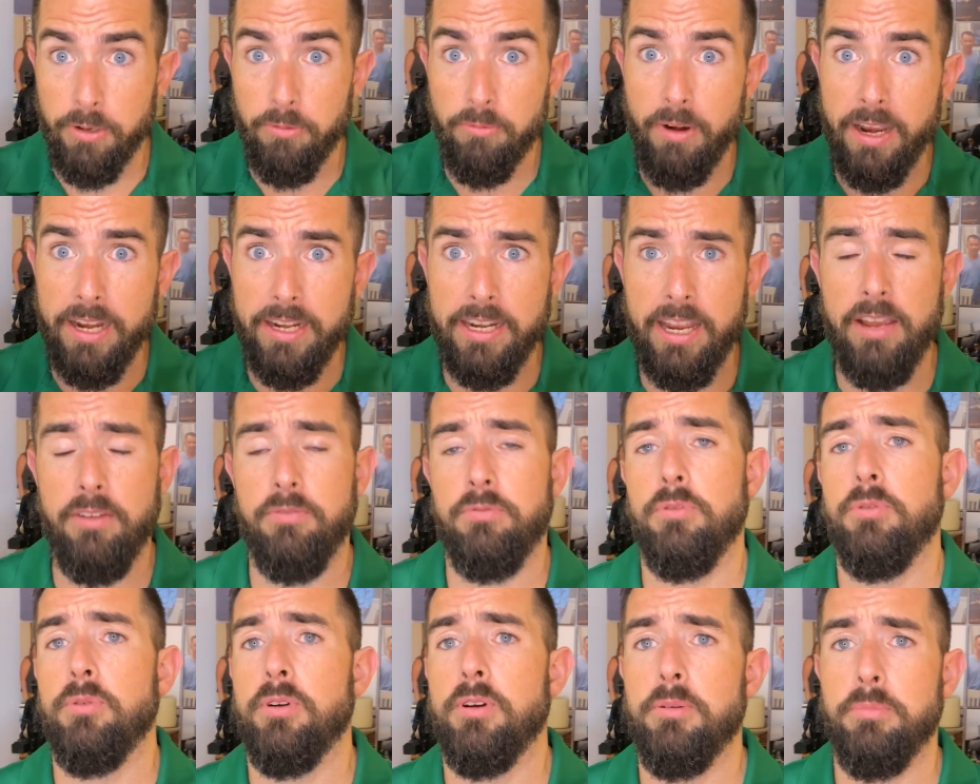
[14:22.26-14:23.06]
right now
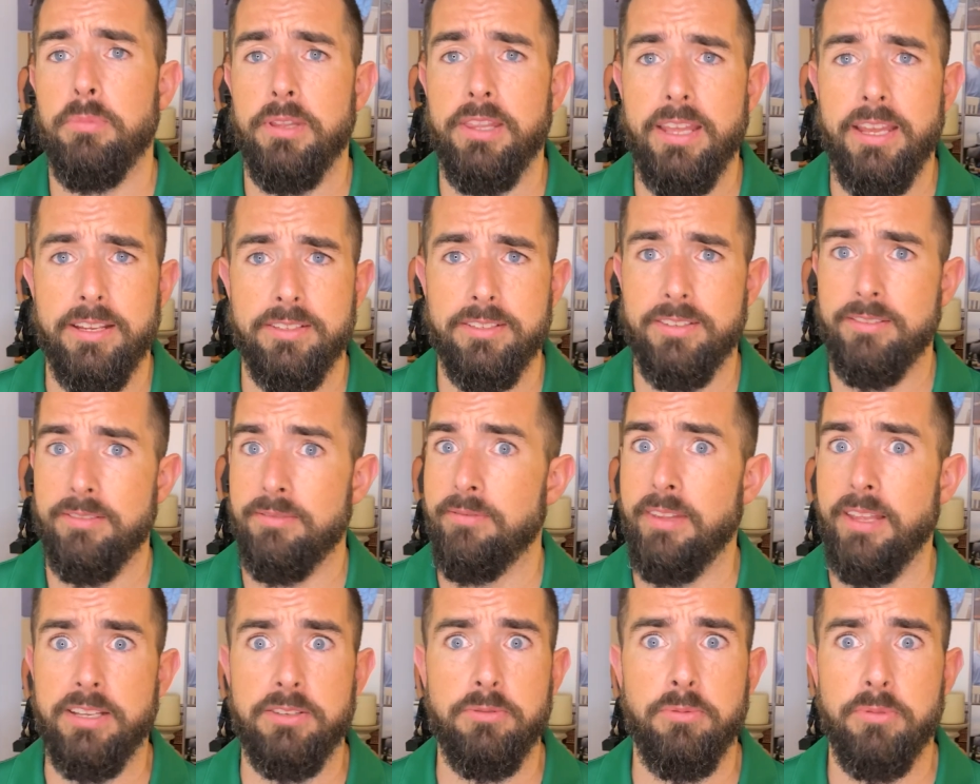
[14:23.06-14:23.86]
for it, but that's
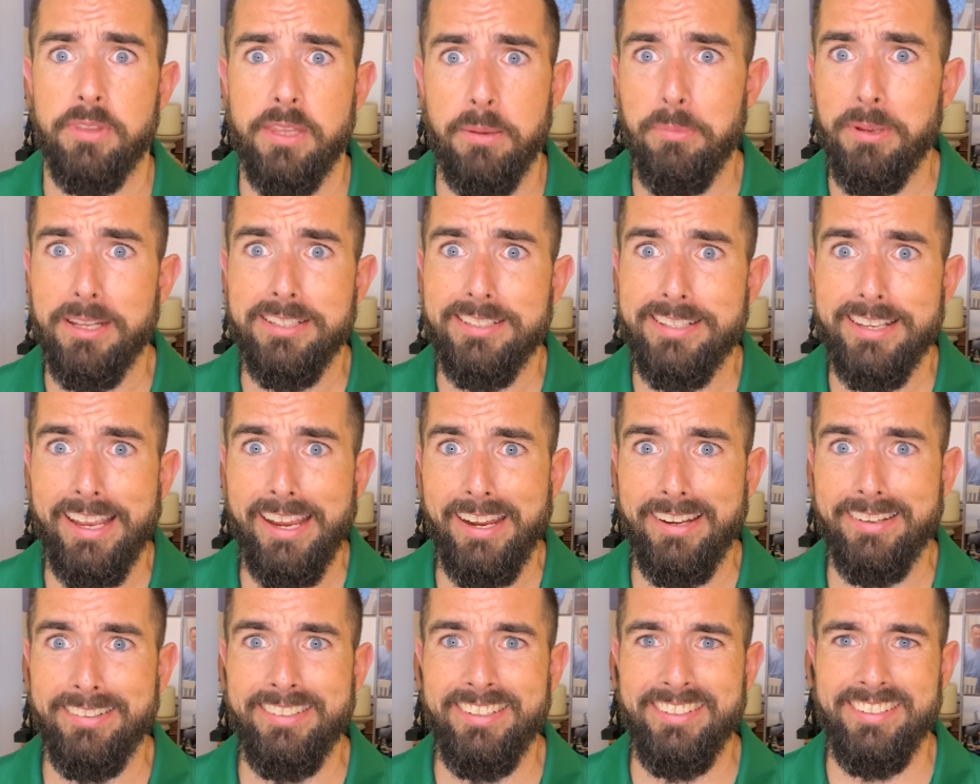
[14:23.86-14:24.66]
what they've been saying.